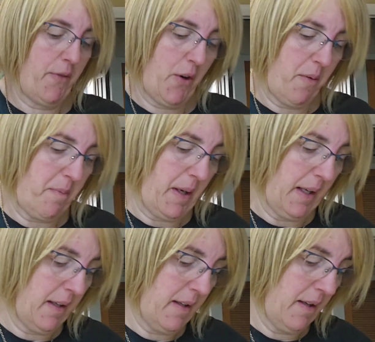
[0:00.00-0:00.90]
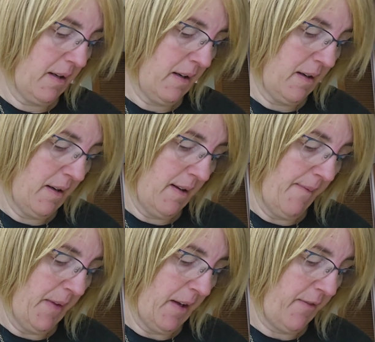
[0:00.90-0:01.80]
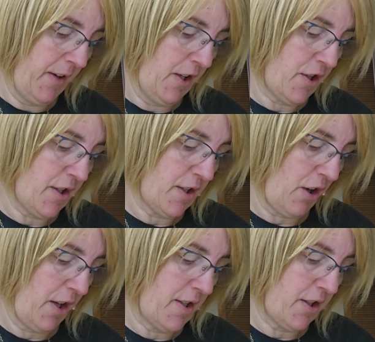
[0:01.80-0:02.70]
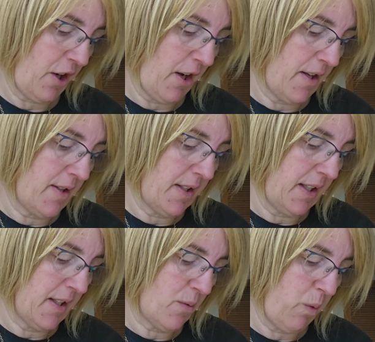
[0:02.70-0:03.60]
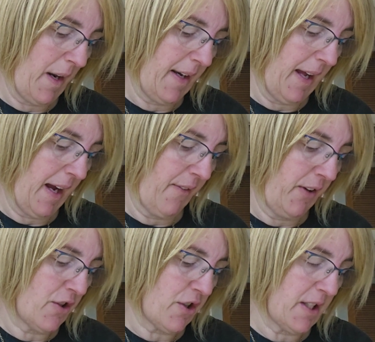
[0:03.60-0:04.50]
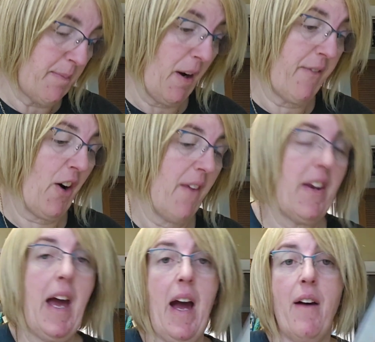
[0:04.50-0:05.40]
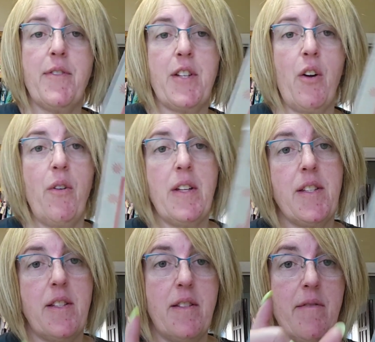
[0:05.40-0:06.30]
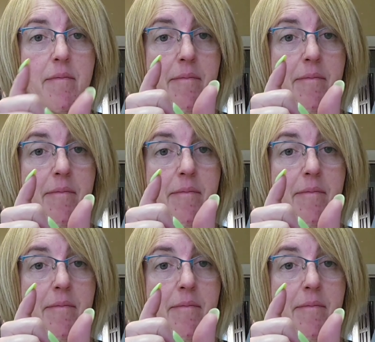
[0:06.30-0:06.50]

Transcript: very big. Finished design size is 1.5 inches by 5.5, so it's